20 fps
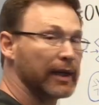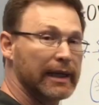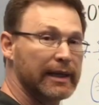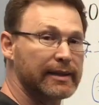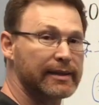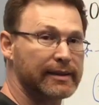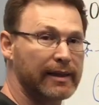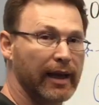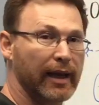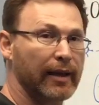
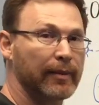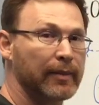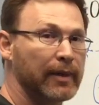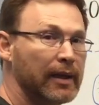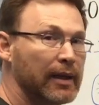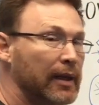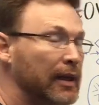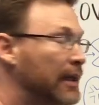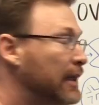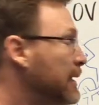enzyme,
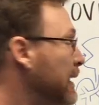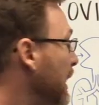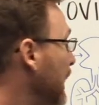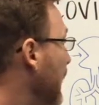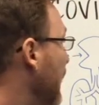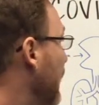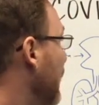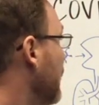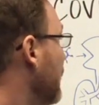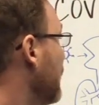
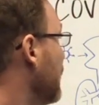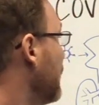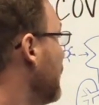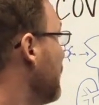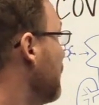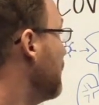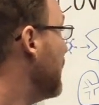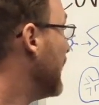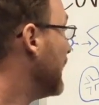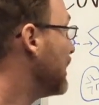can
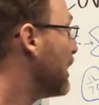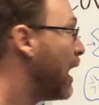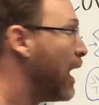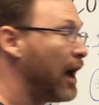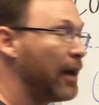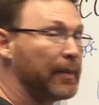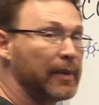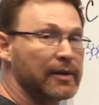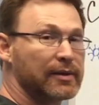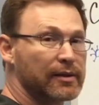make
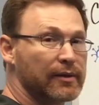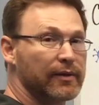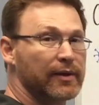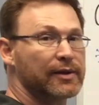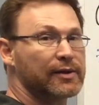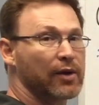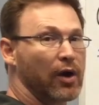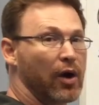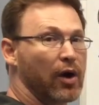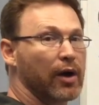copies of
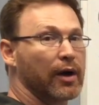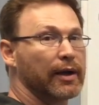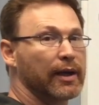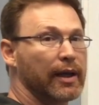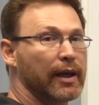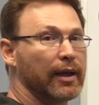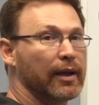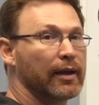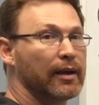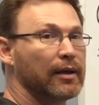this
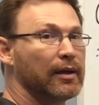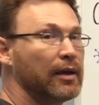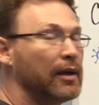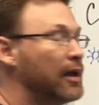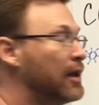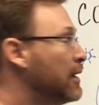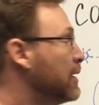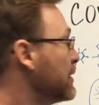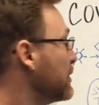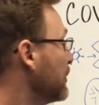RNA.
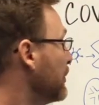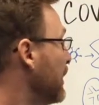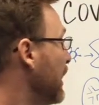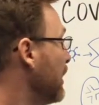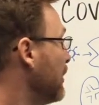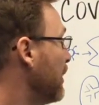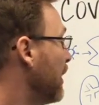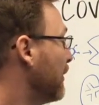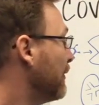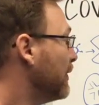So now
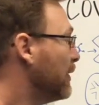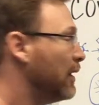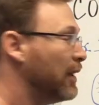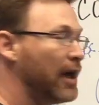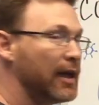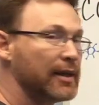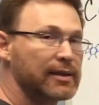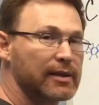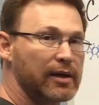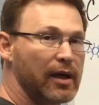you have
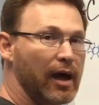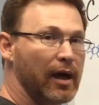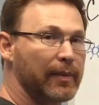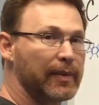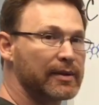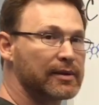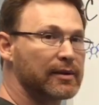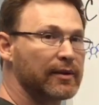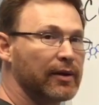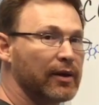lots of
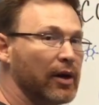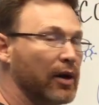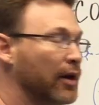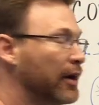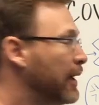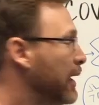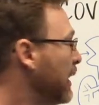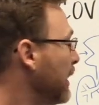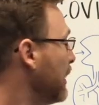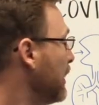copies of the
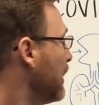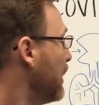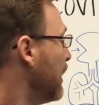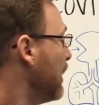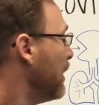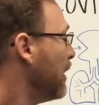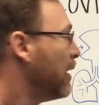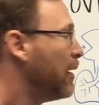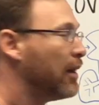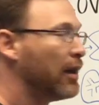RNA,
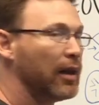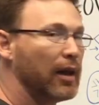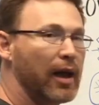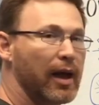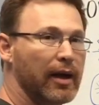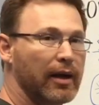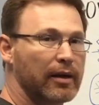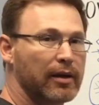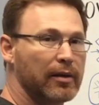a lot of